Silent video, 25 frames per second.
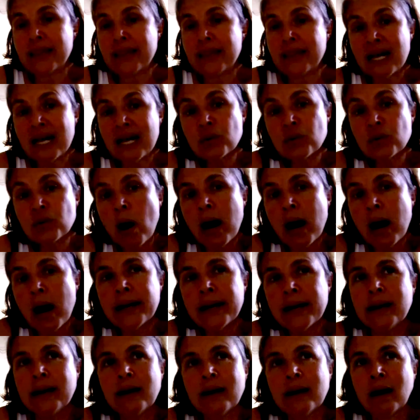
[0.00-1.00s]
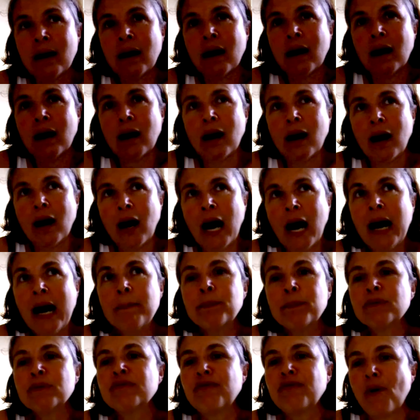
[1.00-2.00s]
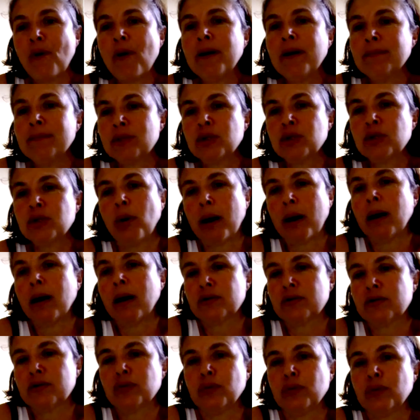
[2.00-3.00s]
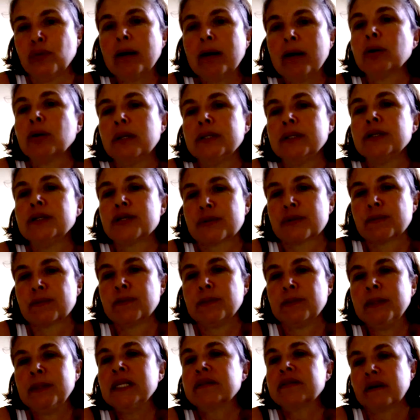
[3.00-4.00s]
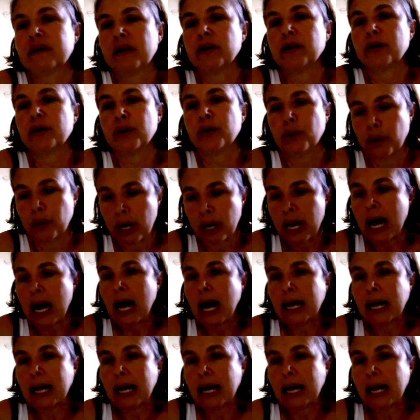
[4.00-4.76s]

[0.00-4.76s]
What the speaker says: And that's why I prefer him to a Gülenist military coup.